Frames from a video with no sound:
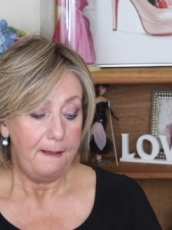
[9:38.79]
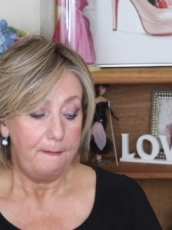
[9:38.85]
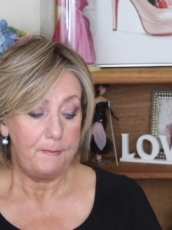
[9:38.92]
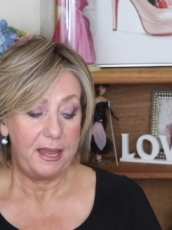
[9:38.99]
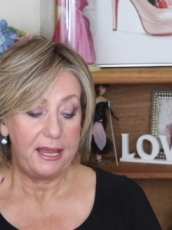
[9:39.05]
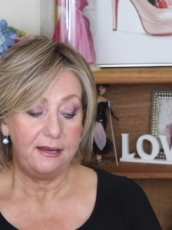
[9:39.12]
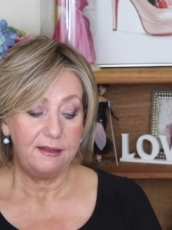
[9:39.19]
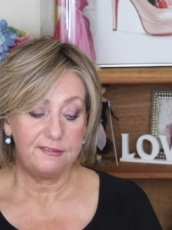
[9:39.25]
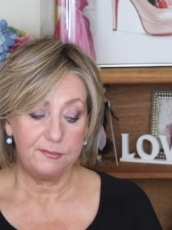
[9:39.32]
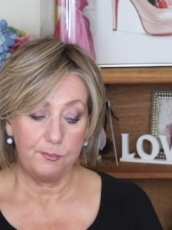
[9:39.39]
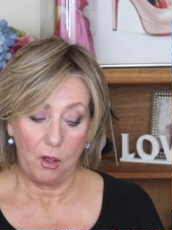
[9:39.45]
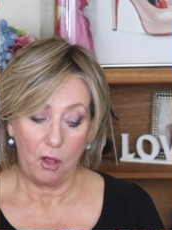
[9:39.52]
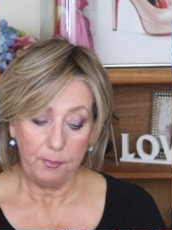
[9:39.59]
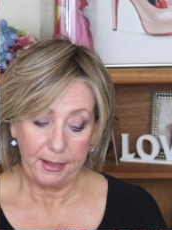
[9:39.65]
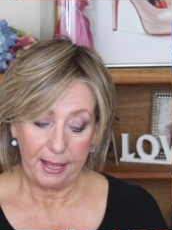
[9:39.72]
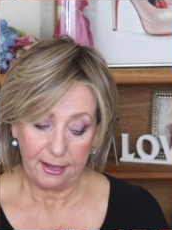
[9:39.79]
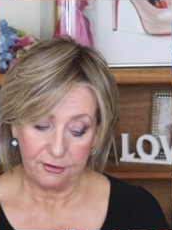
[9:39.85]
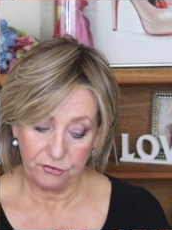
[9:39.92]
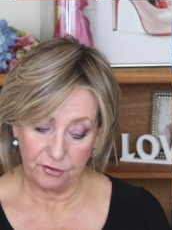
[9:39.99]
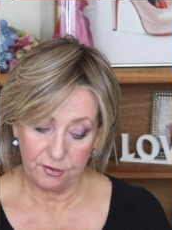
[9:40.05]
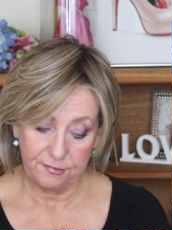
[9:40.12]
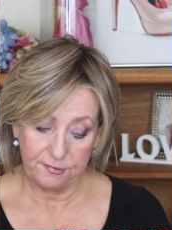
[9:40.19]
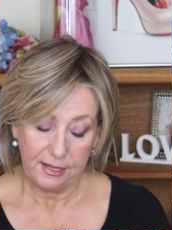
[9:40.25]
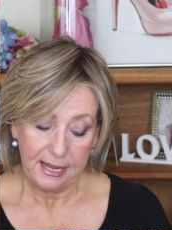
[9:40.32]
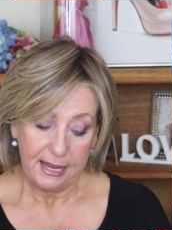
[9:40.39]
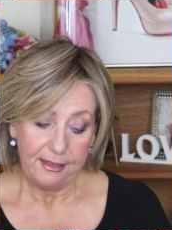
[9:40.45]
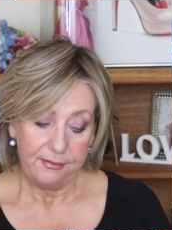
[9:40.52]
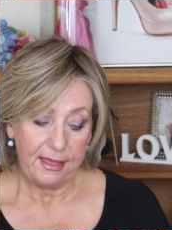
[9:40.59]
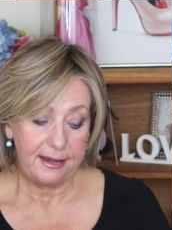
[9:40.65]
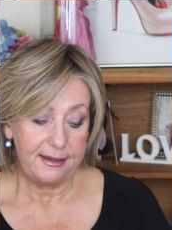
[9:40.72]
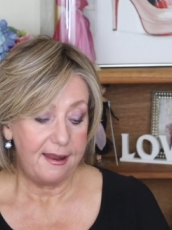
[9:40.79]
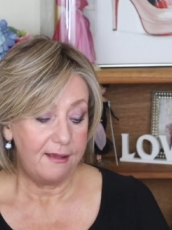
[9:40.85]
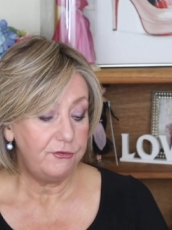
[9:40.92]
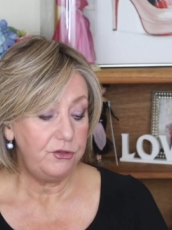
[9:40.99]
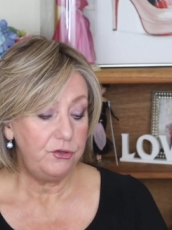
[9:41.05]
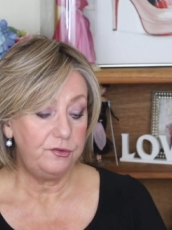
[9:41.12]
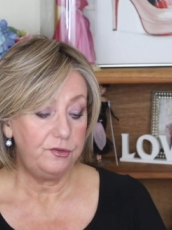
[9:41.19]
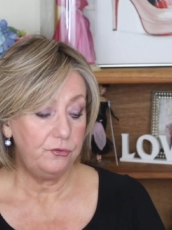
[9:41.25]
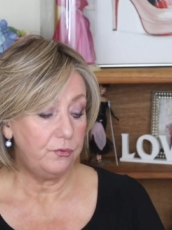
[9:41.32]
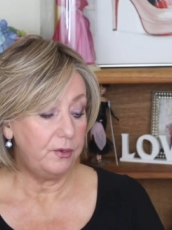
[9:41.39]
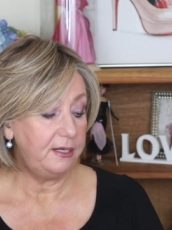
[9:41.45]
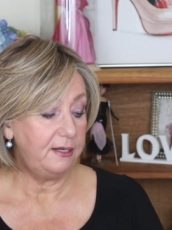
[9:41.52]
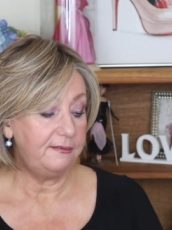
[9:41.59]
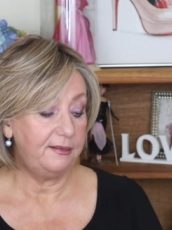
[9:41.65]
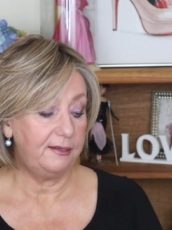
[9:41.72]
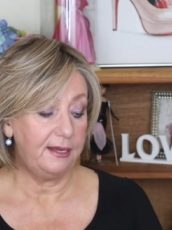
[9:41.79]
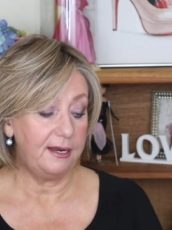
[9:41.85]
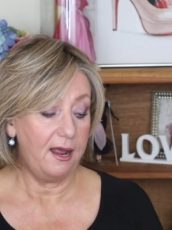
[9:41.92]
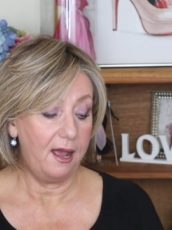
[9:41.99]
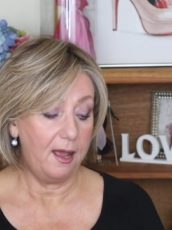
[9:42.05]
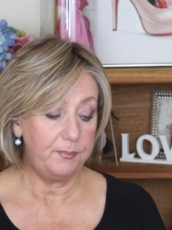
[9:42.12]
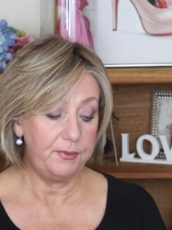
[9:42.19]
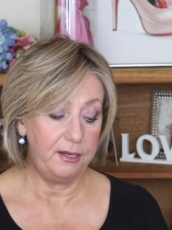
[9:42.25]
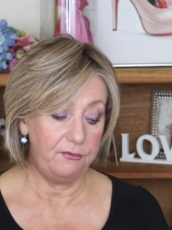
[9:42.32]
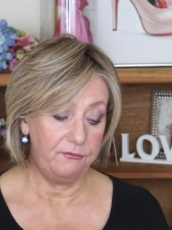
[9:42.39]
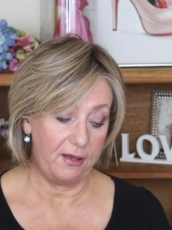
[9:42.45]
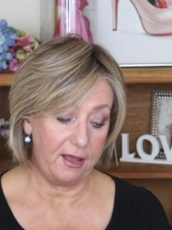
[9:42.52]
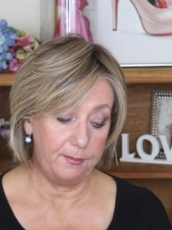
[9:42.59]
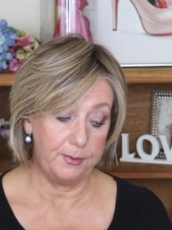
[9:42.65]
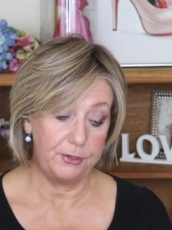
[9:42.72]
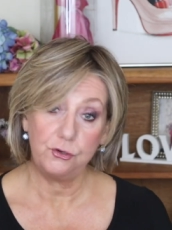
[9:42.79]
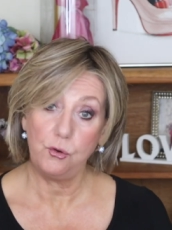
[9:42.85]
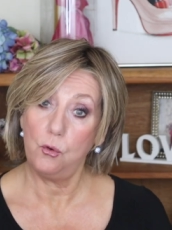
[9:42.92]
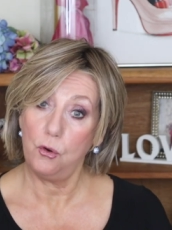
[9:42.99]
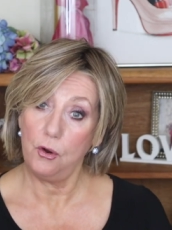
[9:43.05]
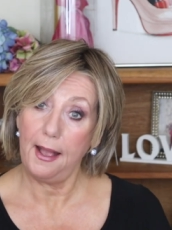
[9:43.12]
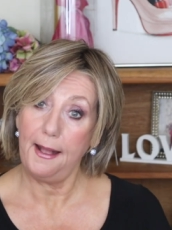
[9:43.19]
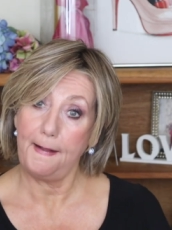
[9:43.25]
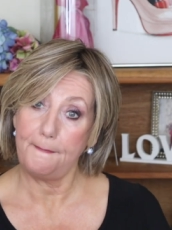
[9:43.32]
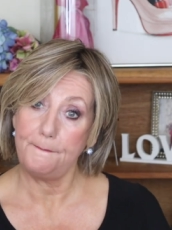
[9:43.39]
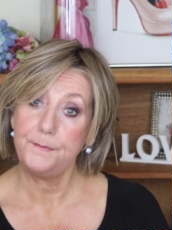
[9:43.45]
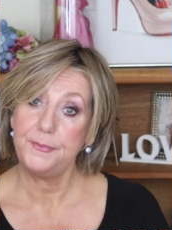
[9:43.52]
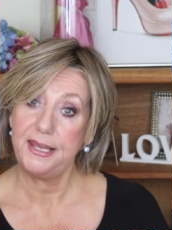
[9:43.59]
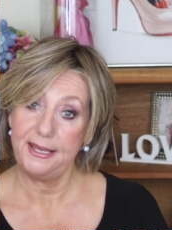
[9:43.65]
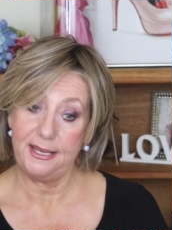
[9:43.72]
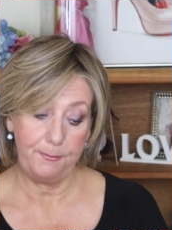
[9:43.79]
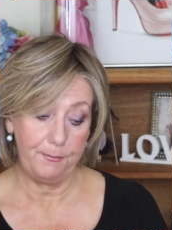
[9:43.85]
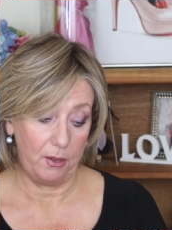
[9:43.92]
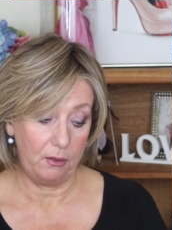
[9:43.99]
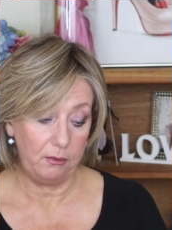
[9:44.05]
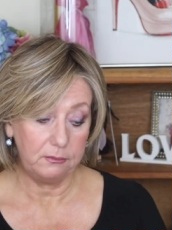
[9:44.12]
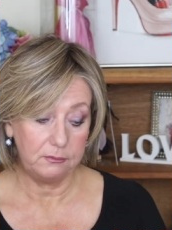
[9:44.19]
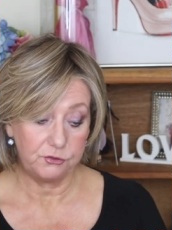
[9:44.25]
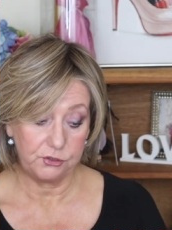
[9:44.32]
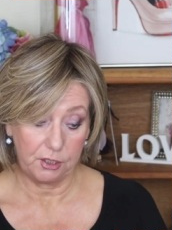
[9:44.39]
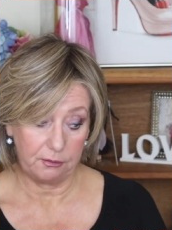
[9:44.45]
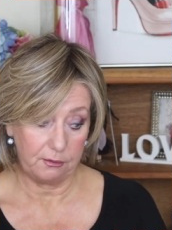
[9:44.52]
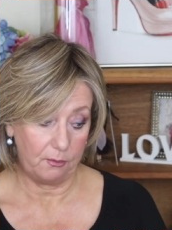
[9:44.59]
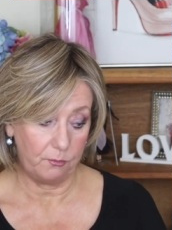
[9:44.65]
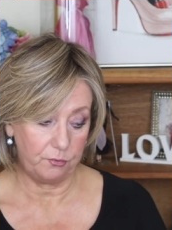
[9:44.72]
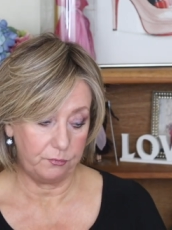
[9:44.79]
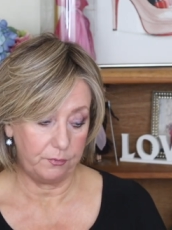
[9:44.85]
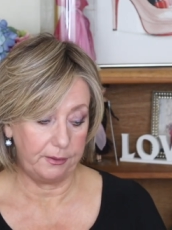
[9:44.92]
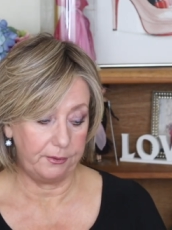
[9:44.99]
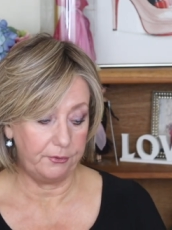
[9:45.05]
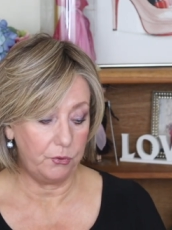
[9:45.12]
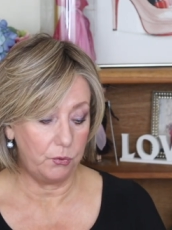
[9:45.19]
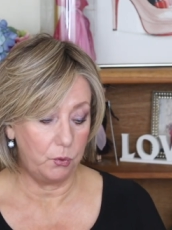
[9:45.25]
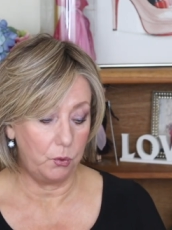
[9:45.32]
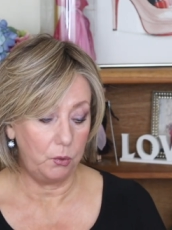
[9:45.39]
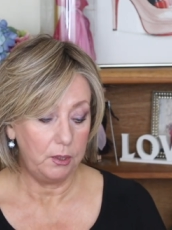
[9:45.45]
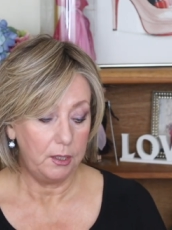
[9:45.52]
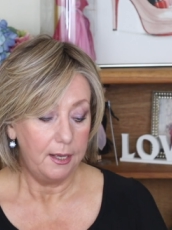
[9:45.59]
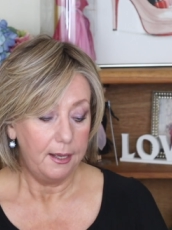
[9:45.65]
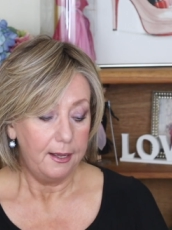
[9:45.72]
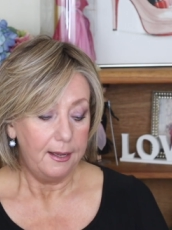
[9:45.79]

made in small batches. They never use ingredients that can harm the environment or harm people, which I thought was really cool.